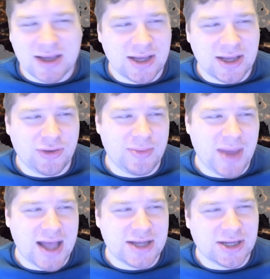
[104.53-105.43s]
Can you
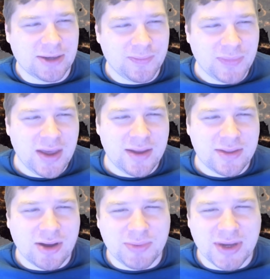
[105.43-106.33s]
imagine?
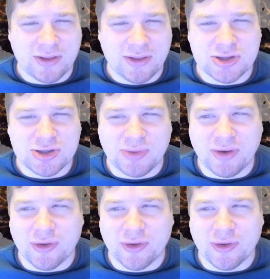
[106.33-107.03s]
They'll be eligible for